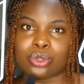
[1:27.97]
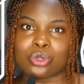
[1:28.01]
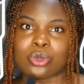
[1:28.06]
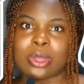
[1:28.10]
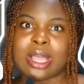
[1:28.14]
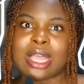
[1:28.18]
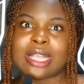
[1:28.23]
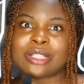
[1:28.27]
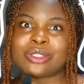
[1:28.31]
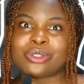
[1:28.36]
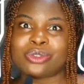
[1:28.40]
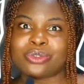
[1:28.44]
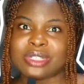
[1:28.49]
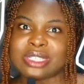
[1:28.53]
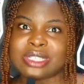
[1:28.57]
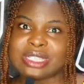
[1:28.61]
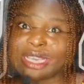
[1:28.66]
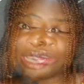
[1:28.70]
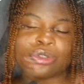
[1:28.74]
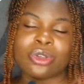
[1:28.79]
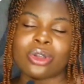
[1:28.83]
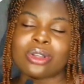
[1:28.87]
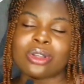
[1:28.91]
So I had to
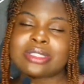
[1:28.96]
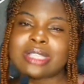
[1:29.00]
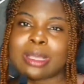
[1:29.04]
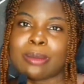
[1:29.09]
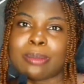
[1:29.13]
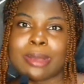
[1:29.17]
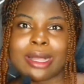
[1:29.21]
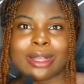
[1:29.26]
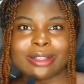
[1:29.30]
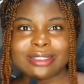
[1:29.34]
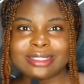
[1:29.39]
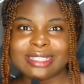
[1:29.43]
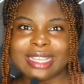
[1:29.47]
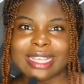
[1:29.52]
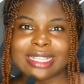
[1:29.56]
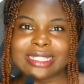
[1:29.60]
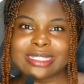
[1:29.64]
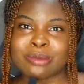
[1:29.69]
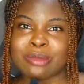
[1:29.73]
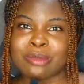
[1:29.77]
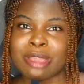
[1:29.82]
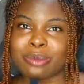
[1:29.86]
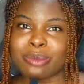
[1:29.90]
resign. I talked about
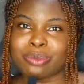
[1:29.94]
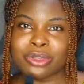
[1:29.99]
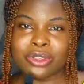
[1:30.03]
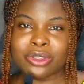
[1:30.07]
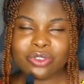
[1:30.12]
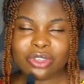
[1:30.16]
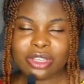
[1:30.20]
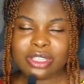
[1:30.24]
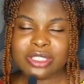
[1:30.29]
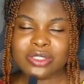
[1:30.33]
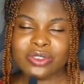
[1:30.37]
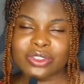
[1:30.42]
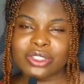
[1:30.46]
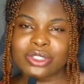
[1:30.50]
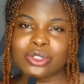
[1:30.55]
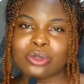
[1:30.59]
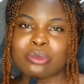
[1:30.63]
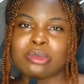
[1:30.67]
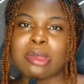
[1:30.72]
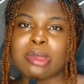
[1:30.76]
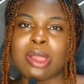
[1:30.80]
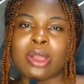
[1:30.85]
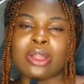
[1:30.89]
that in my previous
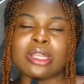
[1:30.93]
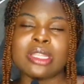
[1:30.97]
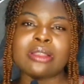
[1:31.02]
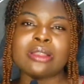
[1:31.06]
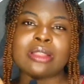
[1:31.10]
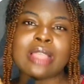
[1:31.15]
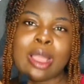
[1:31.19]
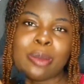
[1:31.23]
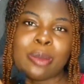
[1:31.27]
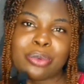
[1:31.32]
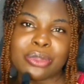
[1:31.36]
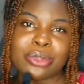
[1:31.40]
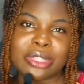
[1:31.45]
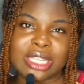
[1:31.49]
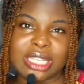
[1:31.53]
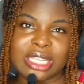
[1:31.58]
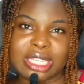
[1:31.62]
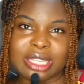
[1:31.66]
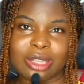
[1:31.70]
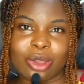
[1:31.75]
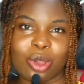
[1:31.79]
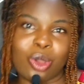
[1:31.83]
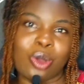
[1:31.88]
video. Maybe I'll put the
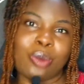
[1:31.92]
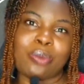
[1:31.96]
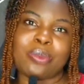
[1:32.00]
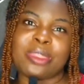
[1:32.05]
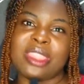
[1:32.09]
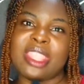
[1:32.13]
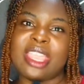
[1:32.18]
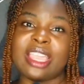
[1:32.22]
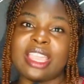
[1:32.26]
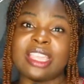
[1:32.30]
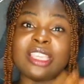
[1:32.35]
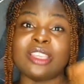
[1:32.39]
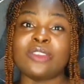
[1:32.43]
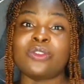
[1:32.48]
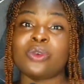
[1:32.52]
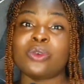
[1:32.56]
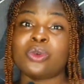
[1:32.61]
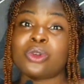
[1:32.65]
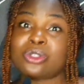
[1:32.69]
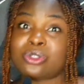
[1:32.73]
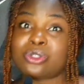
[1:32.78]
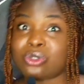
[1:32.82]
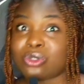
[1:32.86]
link up there if you
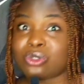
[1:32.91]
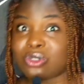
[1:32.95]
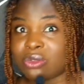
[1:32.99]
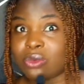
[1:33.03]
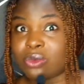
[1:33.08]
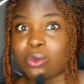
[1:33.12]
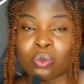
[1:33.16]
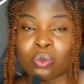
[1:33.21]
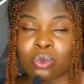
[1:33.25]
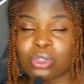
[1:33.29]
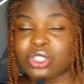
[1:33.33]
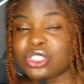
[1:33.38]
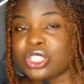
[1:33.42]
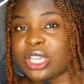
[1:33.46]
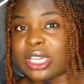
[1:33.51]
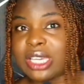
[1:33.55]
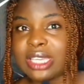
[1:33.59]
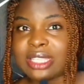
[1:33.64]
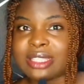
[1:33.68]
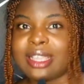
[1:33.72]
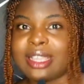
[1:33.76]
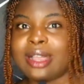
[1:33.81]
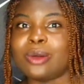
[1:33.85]
want to
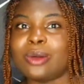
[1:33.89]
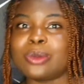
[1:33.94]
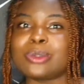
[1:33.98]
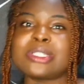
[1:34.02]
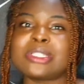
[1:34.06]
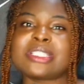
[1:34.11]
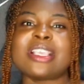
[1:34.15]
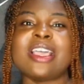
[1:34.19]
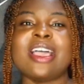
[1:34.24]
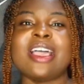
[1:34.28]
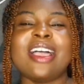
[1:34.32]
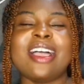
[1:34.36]
check it out.